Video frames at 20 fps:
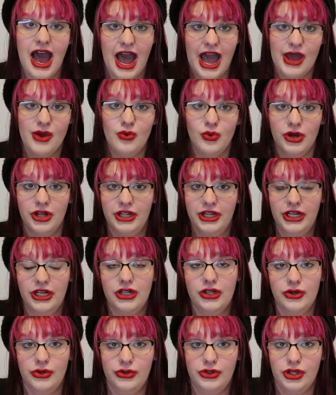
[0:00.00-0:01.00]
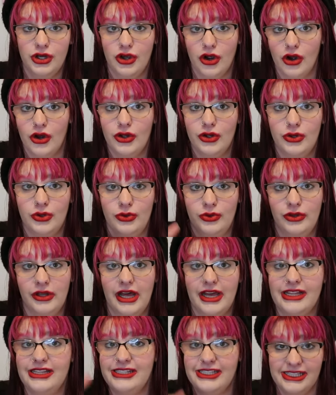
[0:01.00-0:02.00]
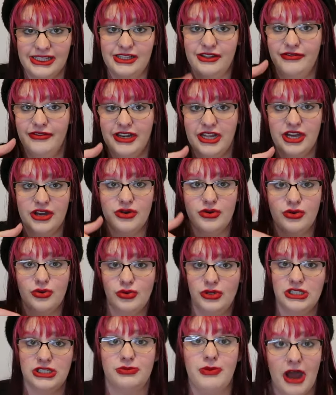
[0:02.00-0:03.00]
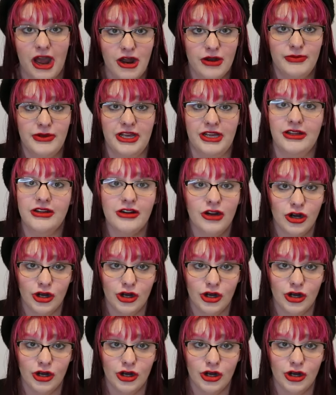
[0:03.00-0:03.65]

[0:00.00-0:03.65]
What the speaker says: I will include the girl who like did the video, who inspired me.